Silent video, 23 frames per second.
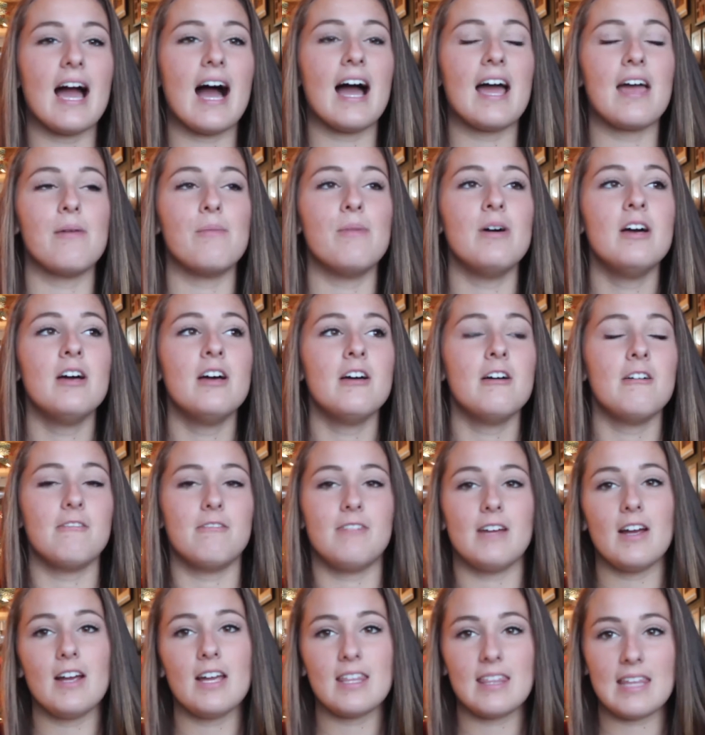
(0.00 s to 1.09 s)
I am
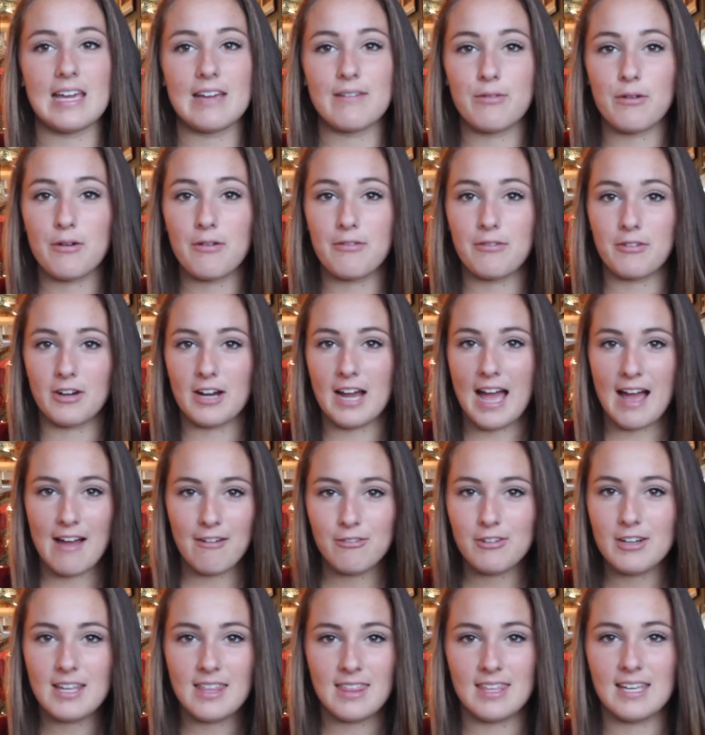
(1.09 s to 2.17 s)
very thankful for
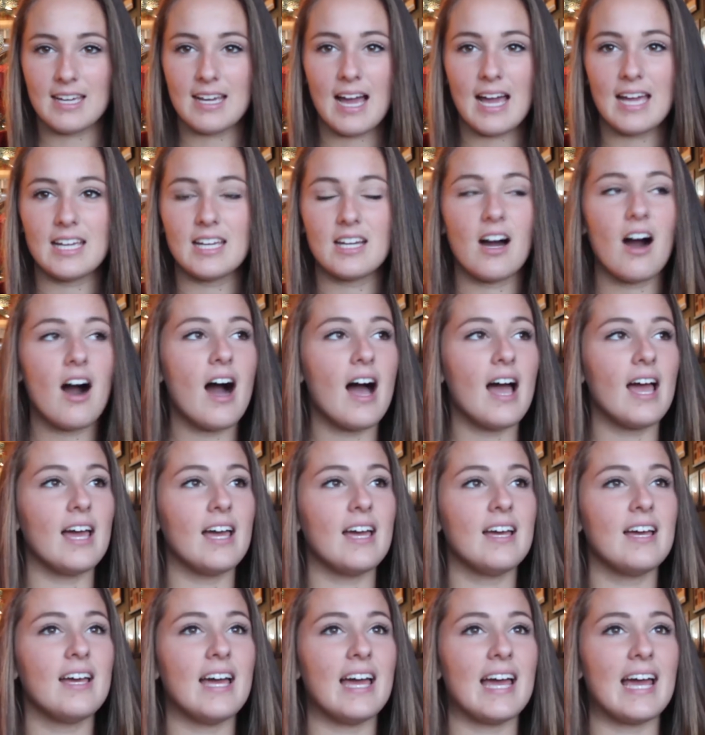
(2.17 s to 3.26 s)
everything I got
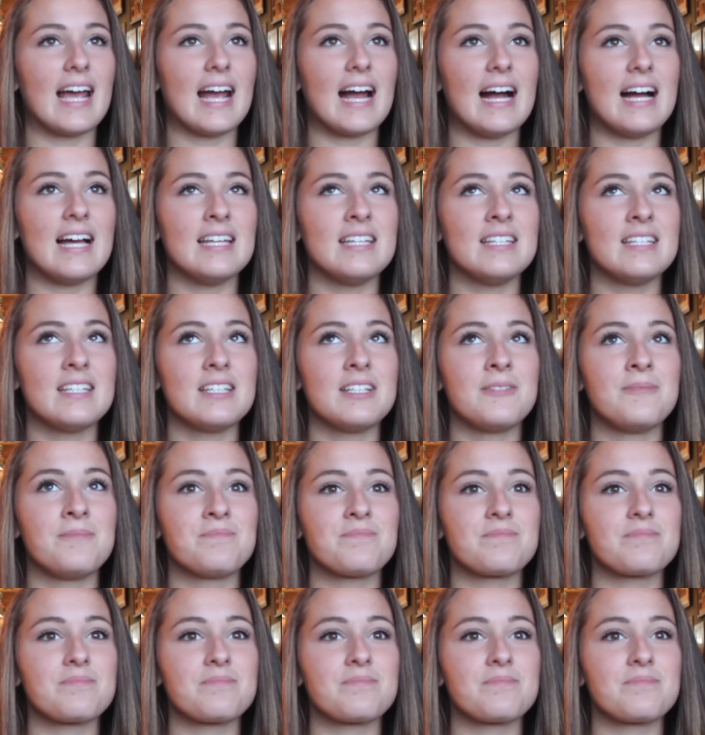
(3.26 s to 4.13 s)
and